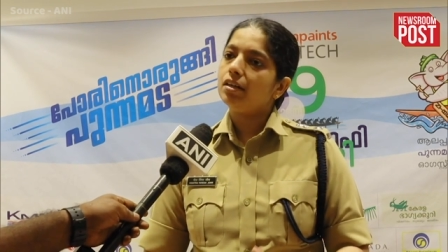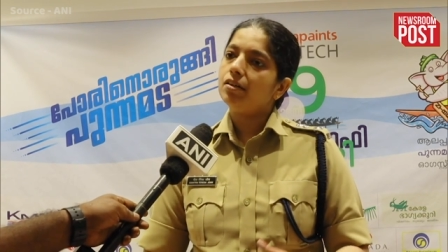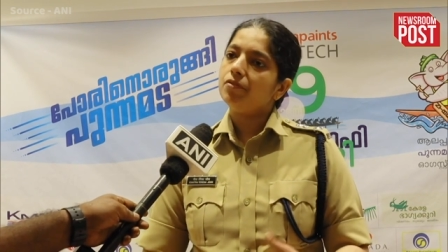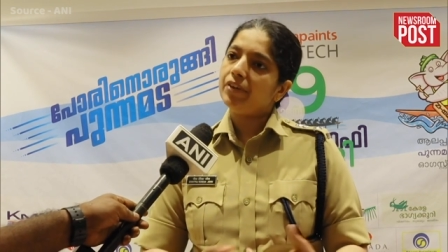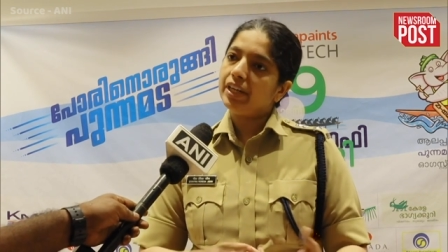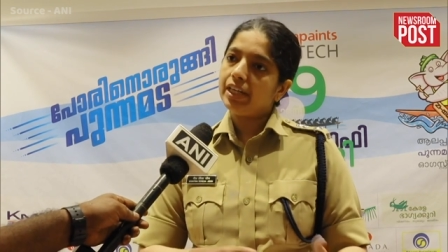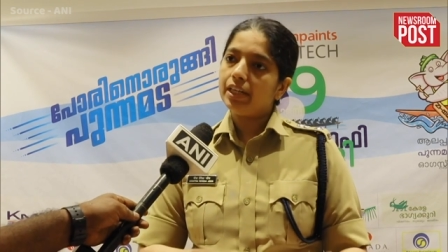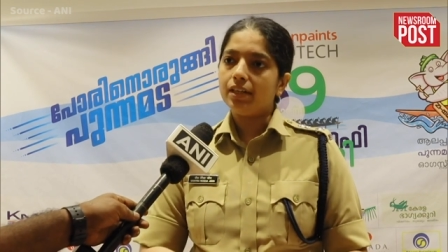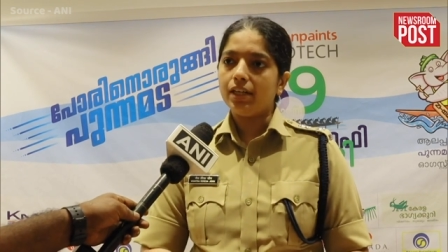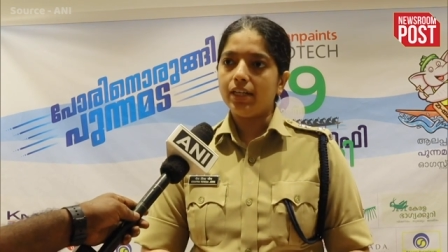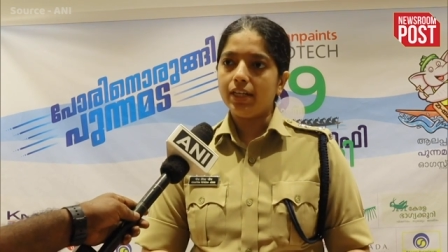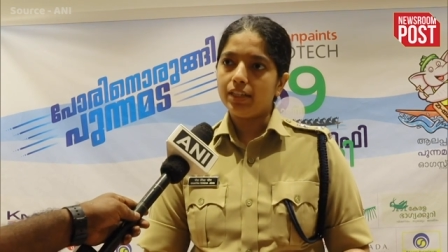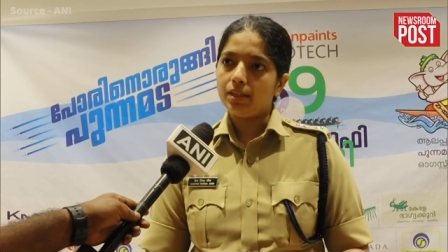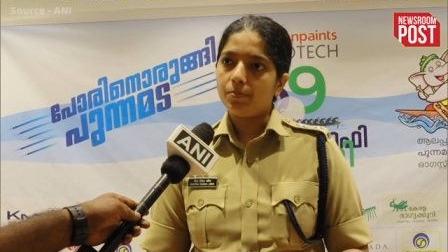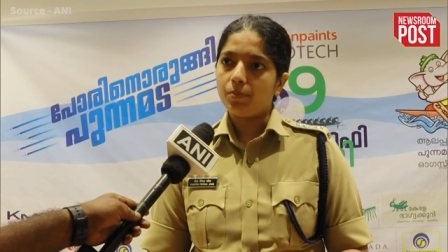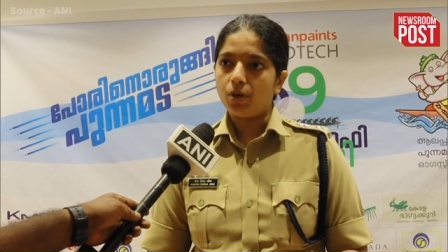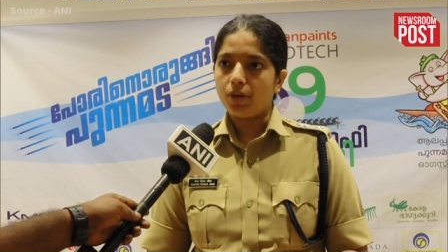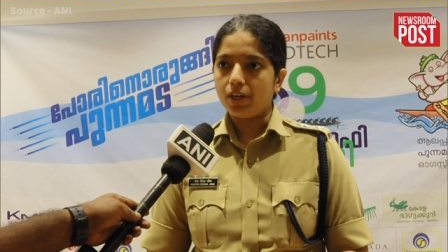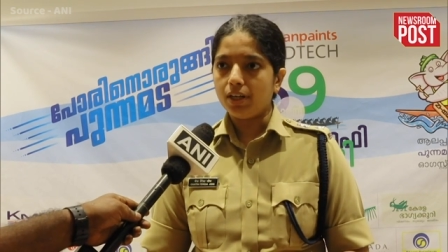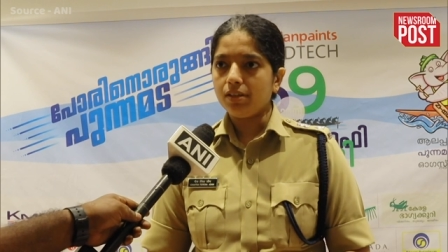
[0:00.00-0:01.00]
very early in the
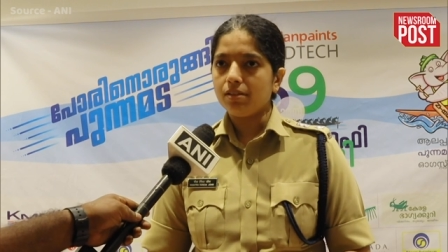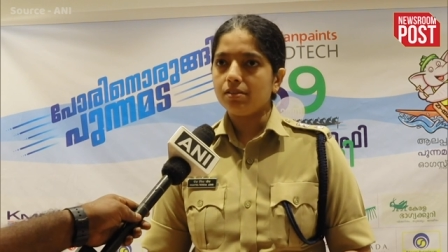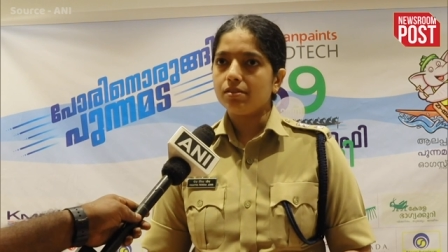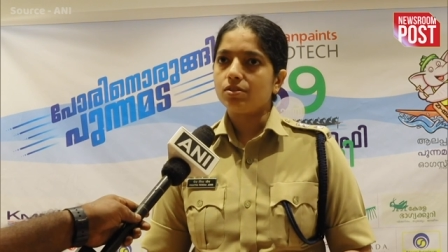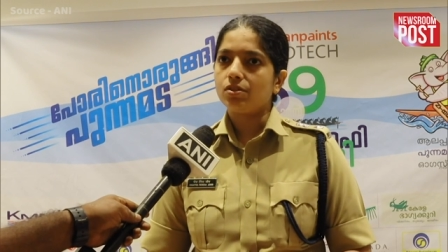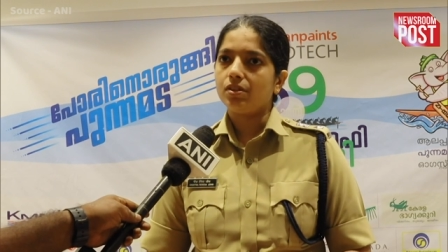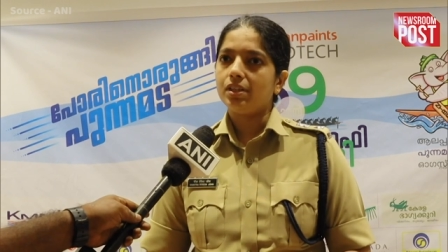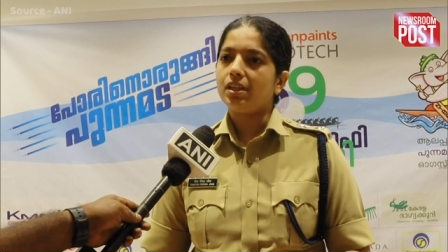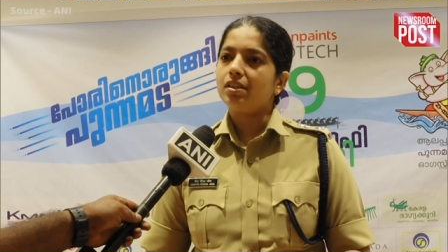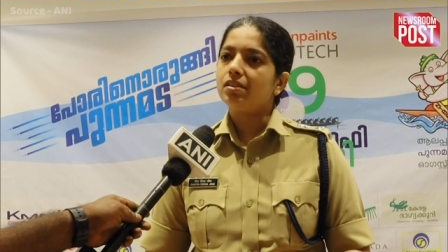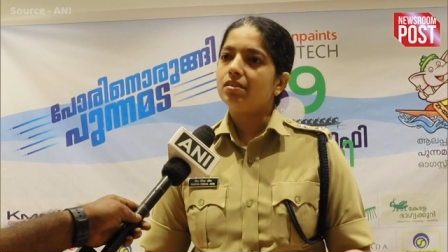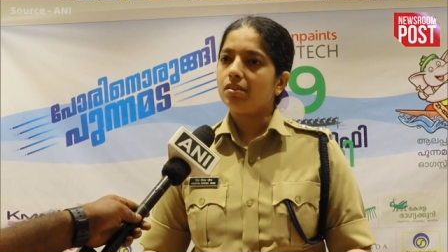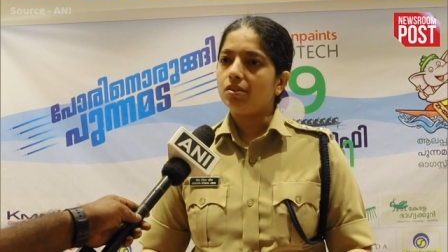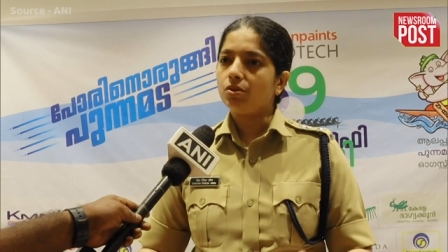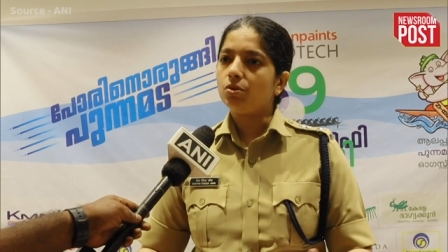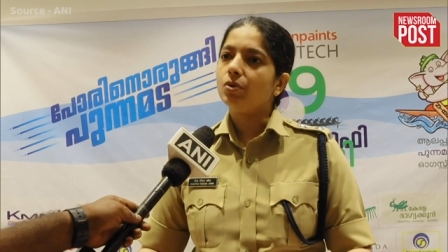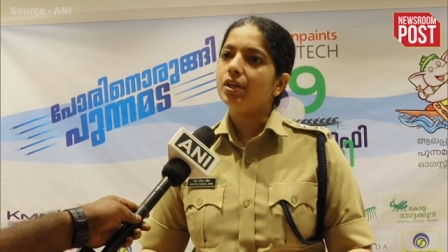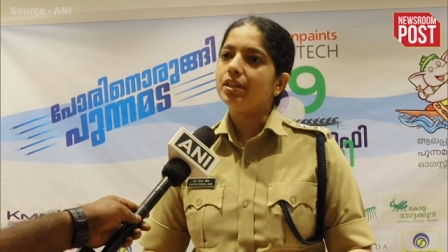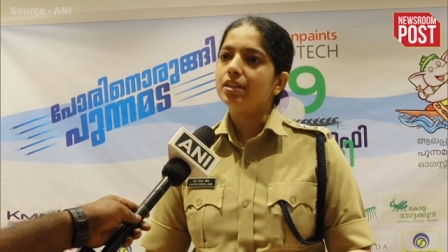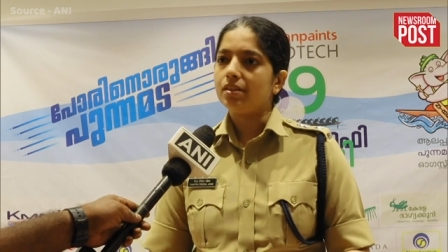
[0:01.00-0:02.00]
morning so that
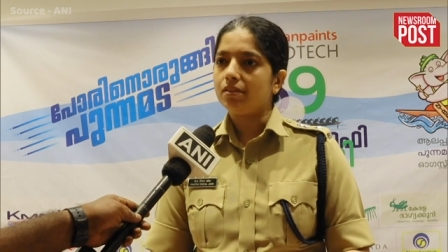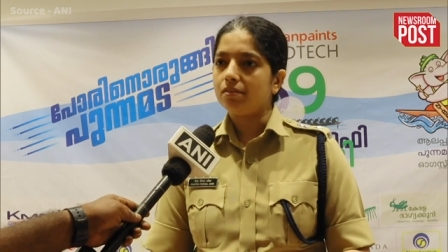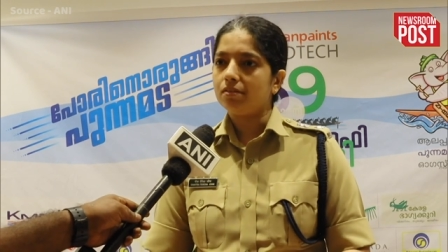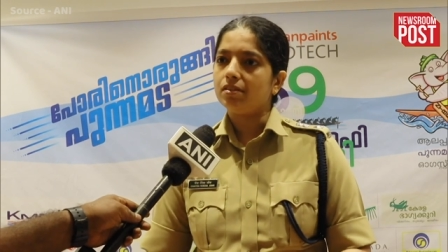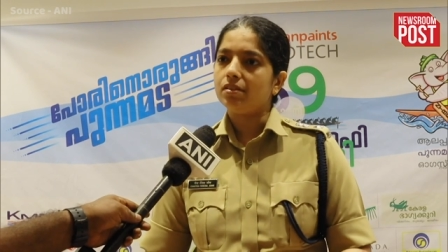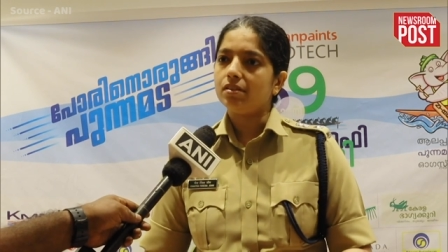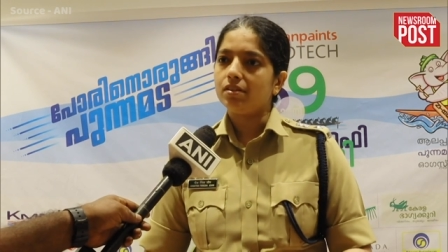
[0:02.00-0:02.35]
no other